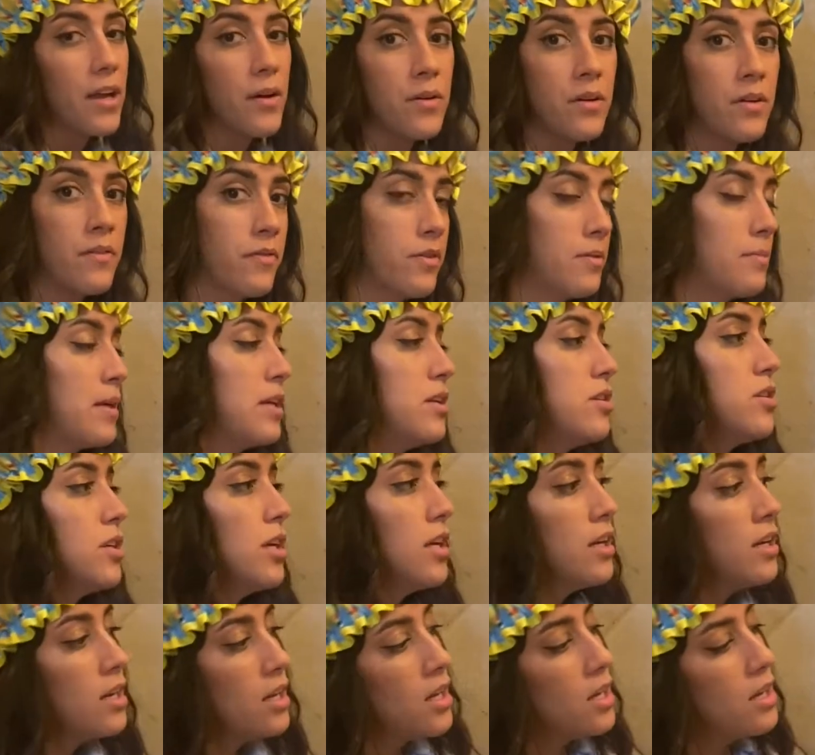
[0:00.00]
own
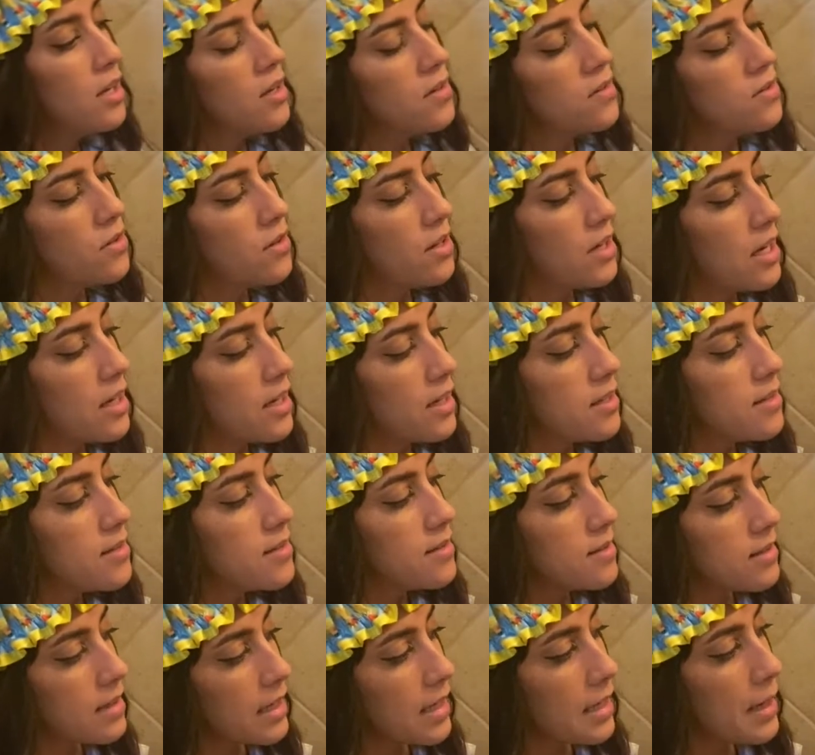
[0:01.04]
information so that I could
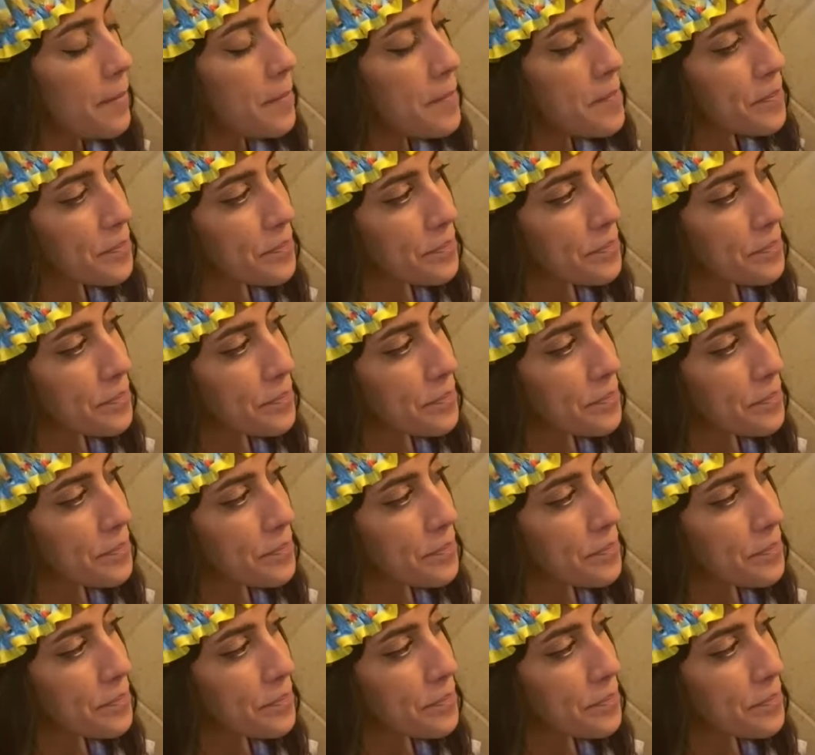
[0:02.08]
see.